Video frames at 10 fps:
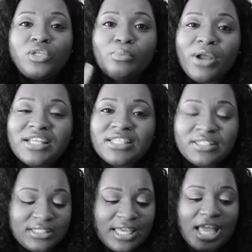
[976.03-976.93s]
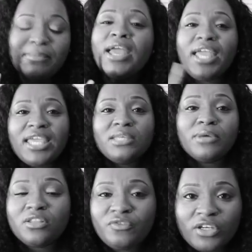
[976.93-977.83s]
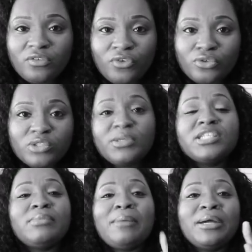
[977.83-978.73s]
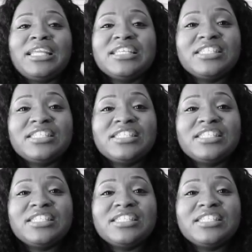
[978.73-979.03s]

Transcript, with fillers: your processing time and your motherfucking frontals because my money